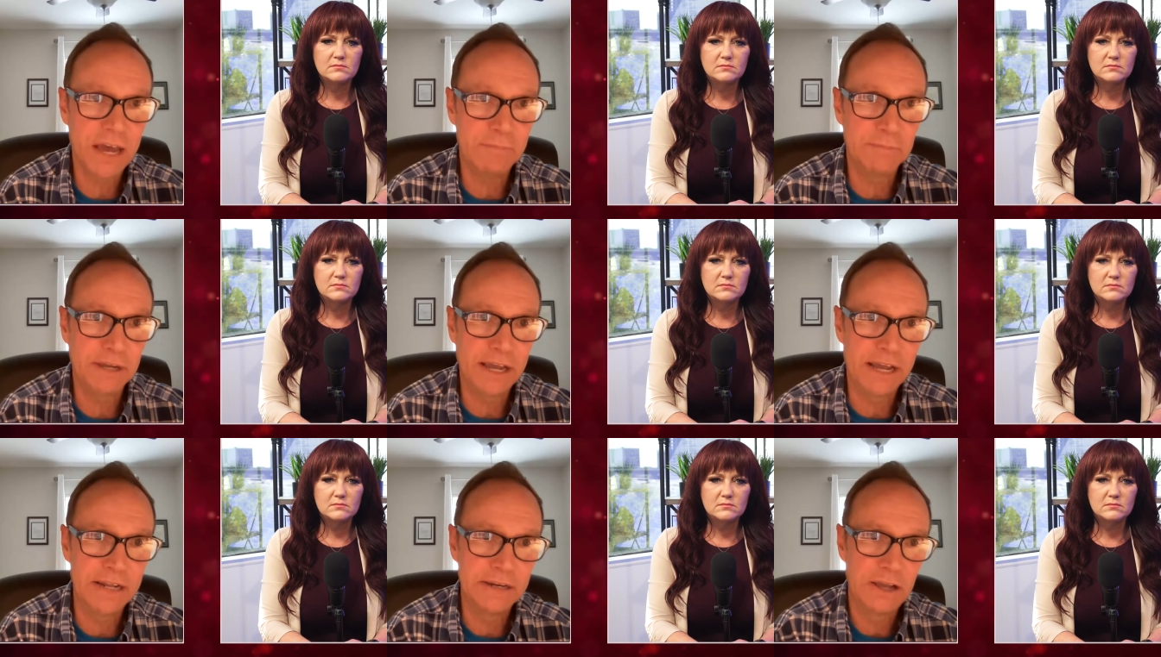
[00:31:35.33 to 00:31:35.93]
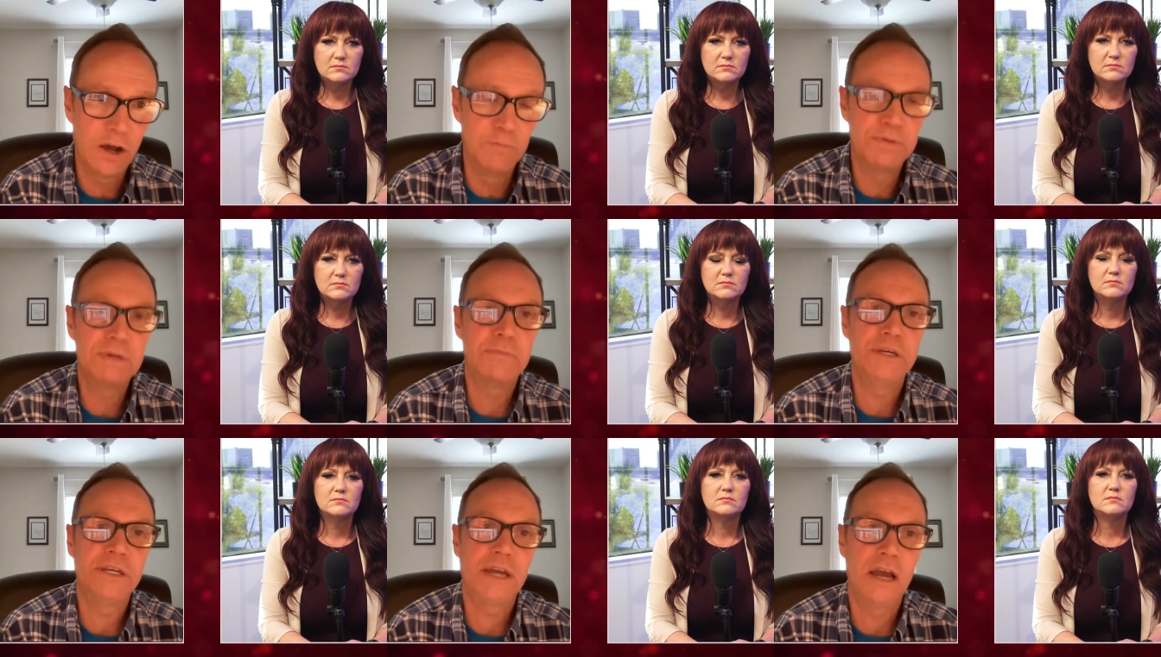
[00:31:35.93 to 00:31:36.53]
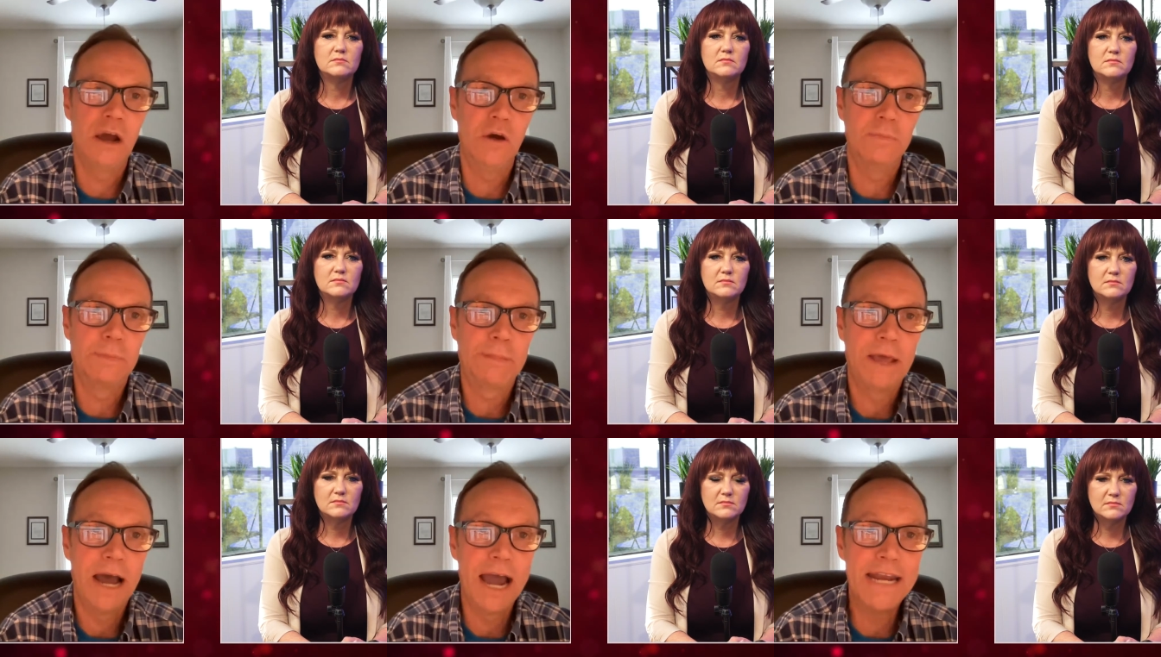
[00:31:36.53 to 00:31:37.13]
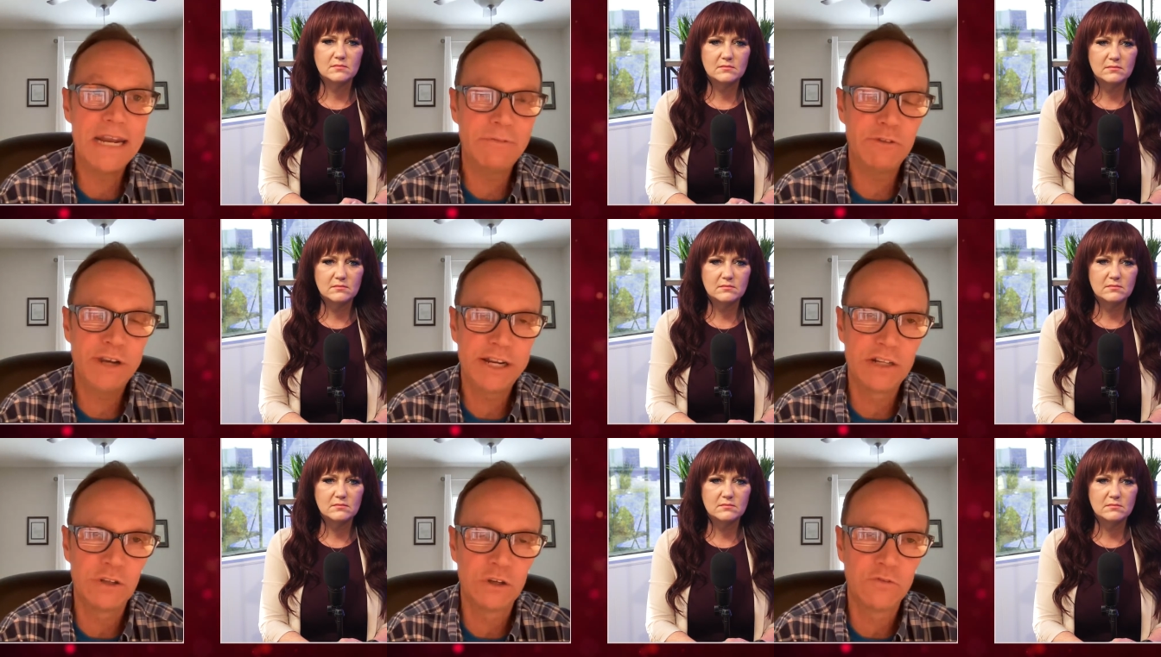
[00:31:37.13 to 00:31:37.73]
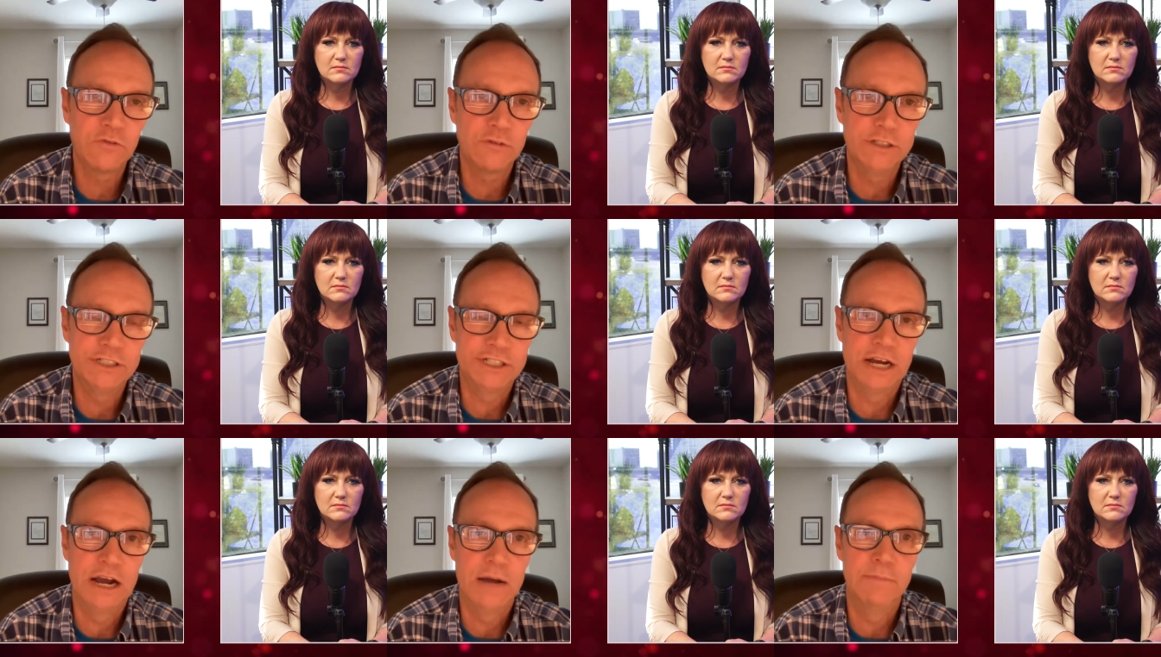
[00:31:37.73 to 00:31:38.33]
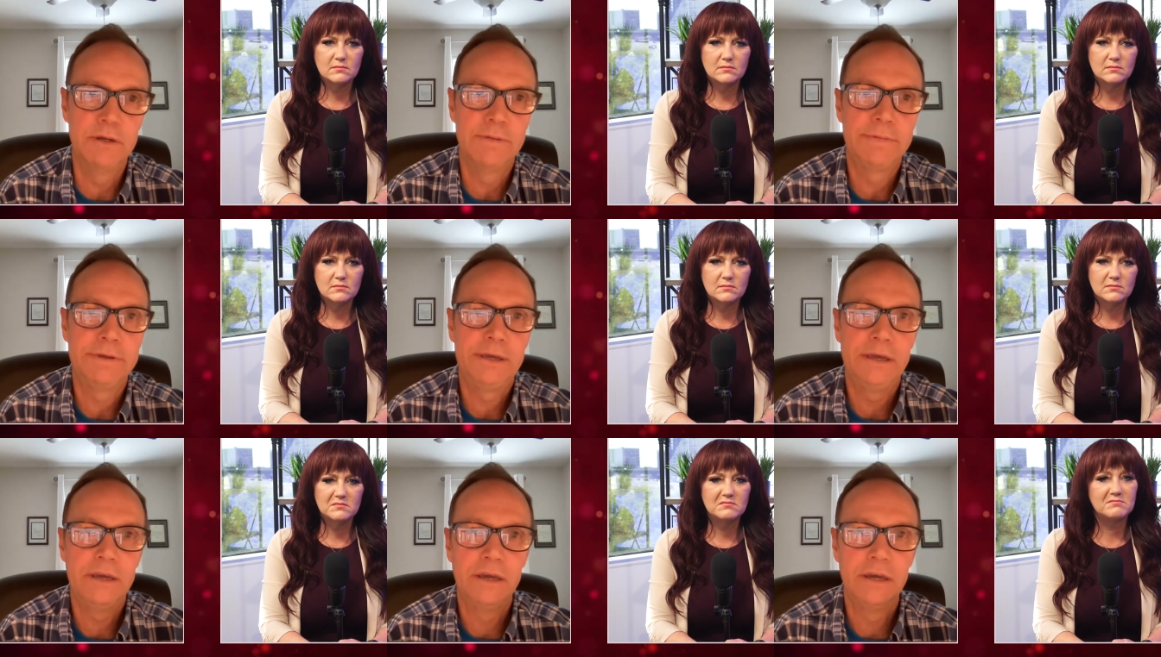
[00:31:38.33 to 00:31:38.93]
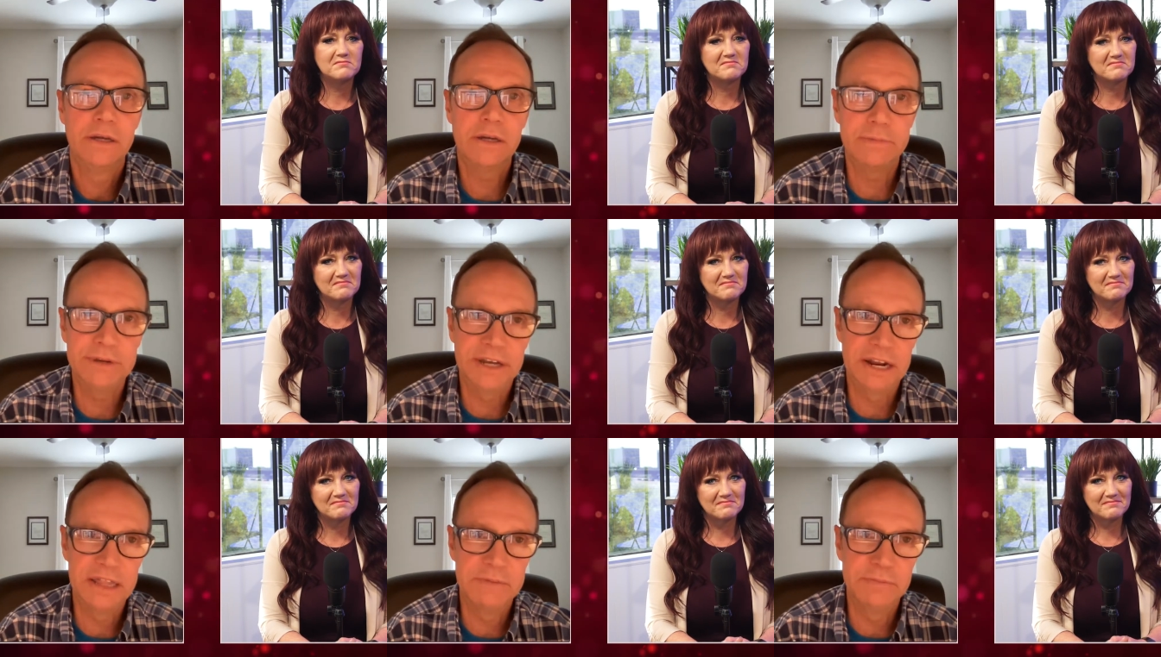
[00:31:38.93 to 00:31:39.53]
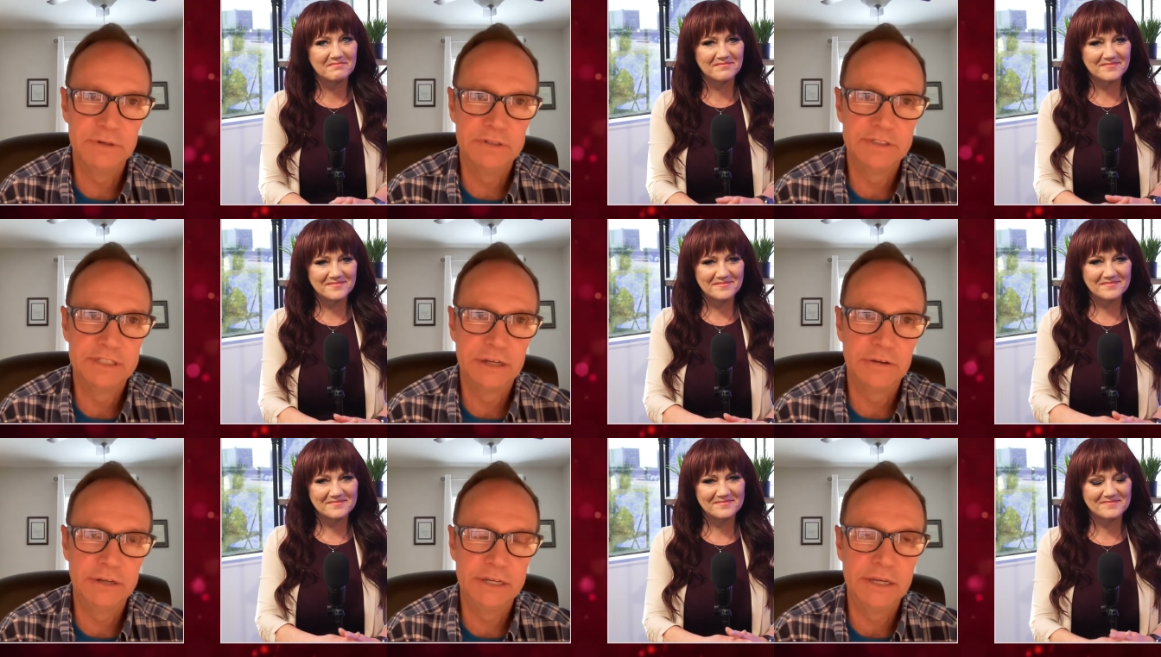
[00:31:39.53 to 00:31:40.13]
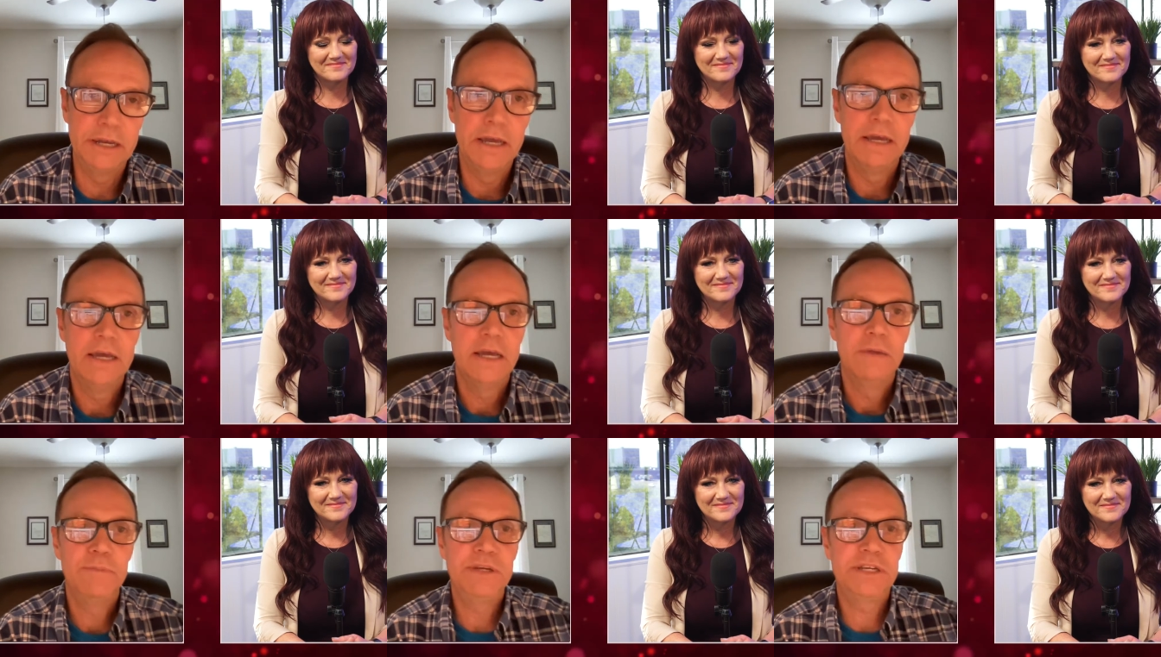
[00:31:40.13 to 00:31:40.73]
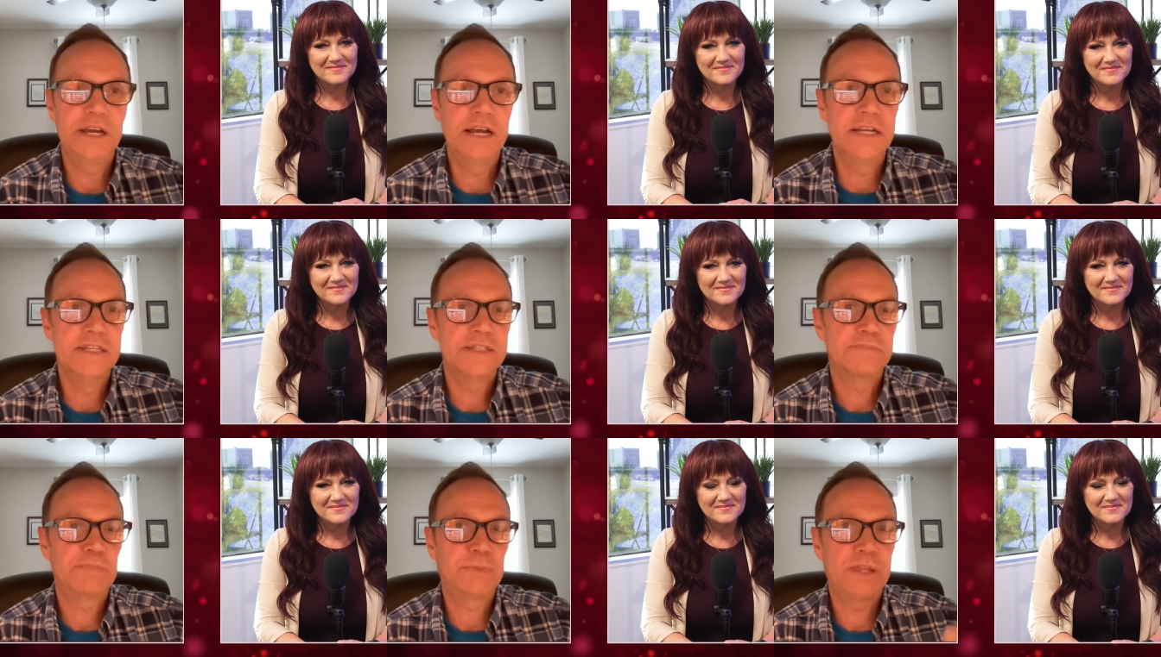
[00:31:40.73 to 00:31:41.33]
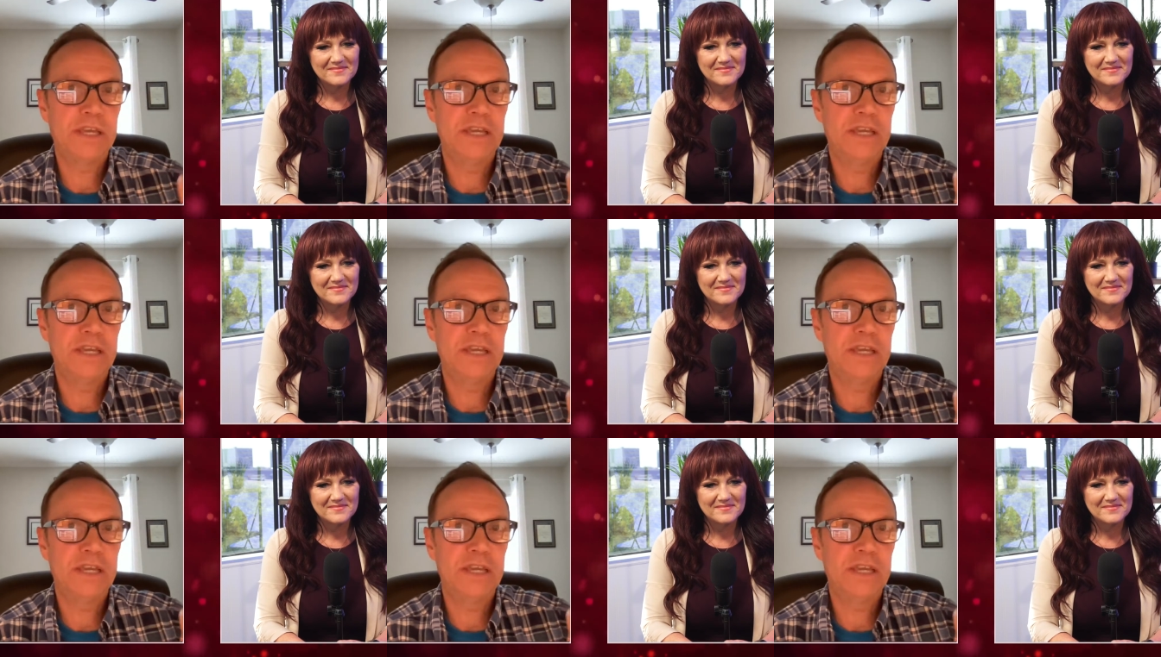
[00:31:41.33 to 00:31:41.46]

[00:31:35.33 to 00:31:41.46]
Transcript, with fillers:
Speaker 1: that man helping me out, I never had to look for a job coming out of the military. Because